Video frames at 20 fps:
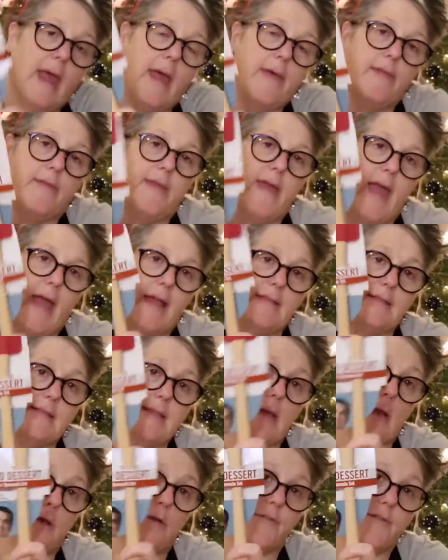And then they had
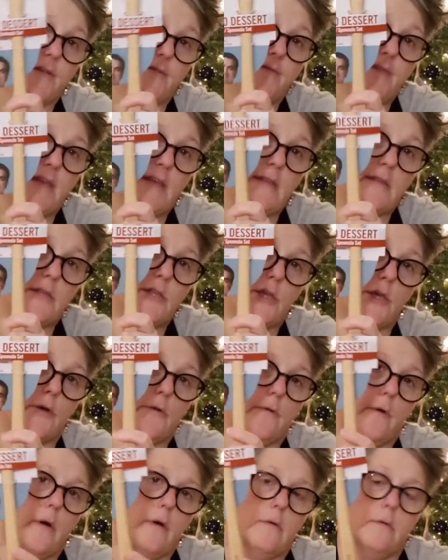singles of these too.
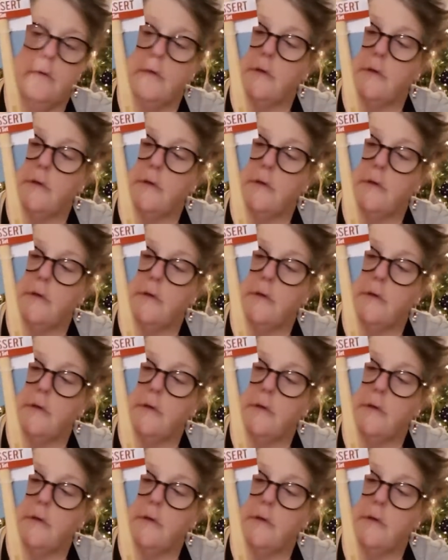Oh